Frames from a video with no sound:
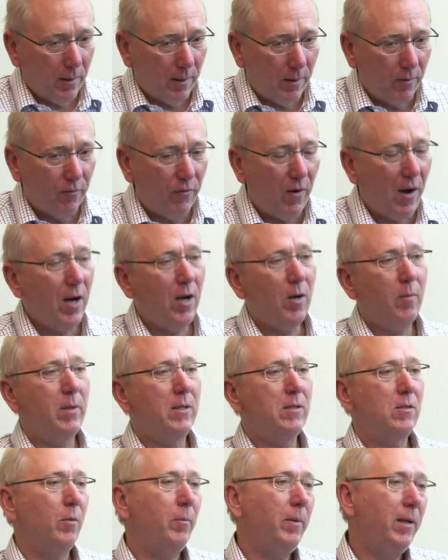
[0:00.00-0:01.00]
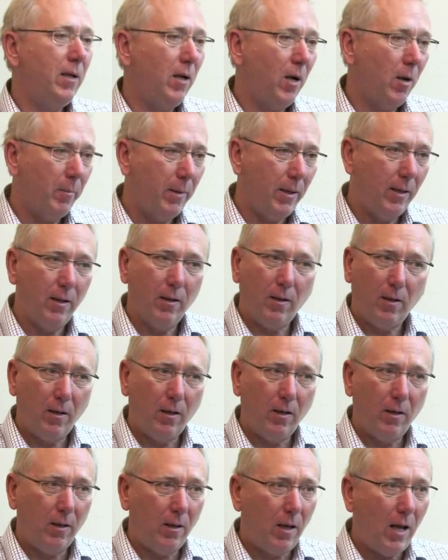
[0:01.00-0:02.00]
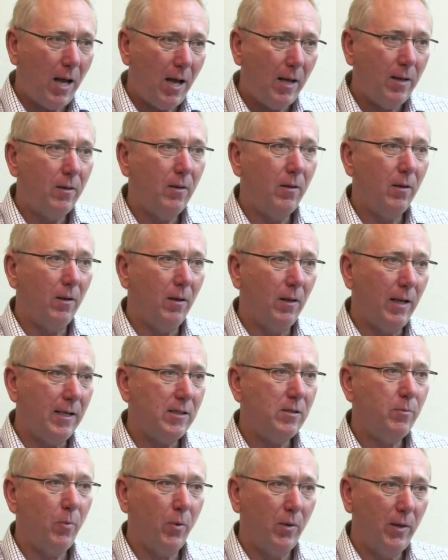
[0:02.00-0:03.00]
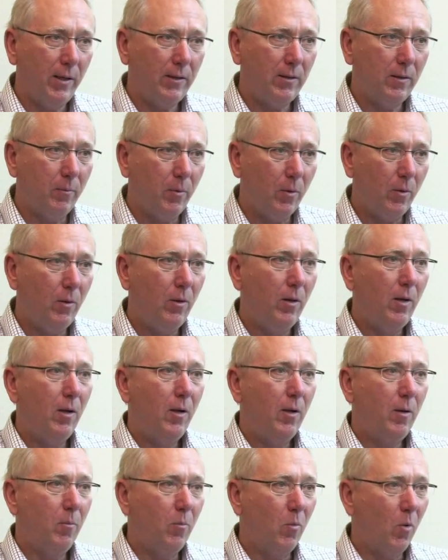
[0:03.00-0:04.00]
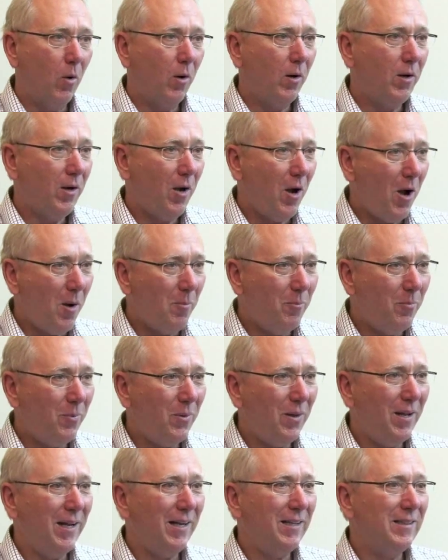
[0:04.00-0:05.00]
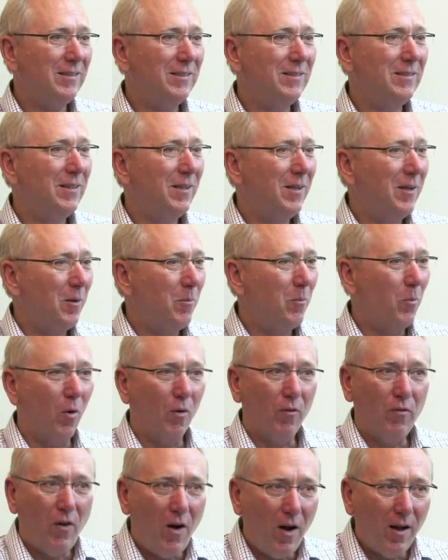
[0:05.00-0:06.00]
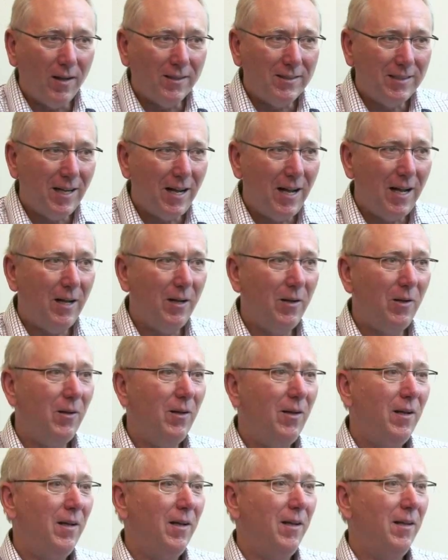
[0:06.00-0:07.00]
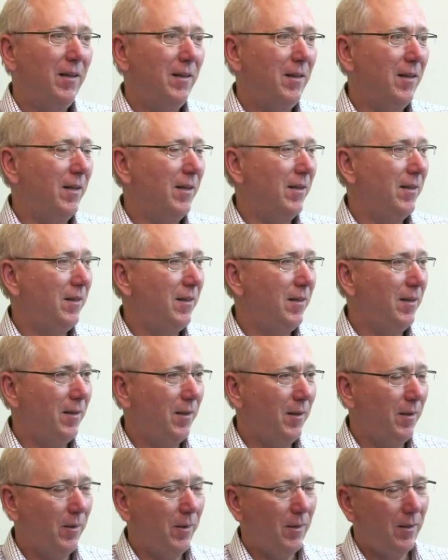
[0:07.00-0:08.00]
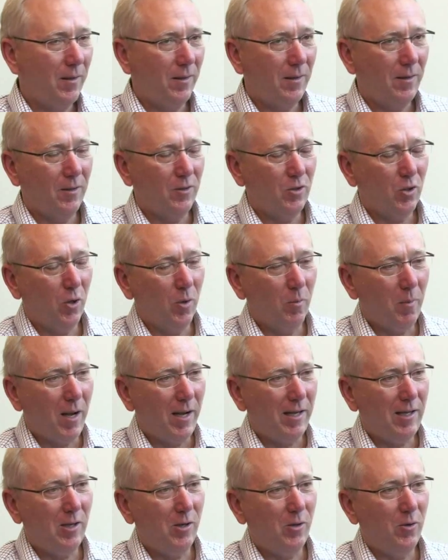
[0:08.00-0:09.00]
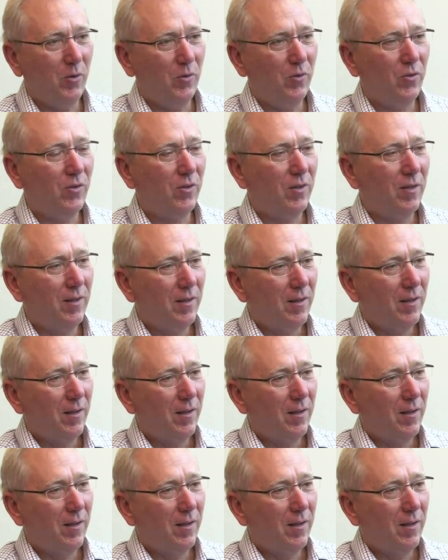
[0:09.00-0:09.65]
environments are becoming a lot less predictable, more complex, more volatile. The term I used